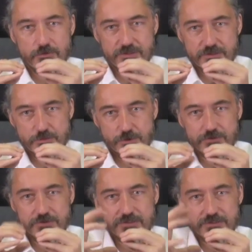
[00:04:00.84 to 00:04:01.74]

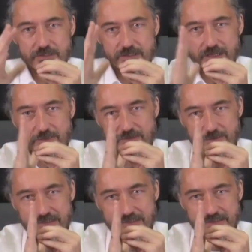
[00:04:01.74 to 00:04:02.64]
response comes
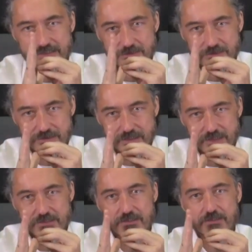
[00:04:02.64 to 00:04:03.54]
with
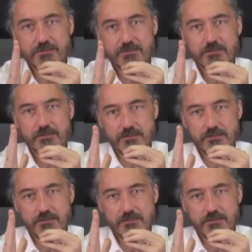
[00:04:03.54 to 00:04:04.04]
dissociation,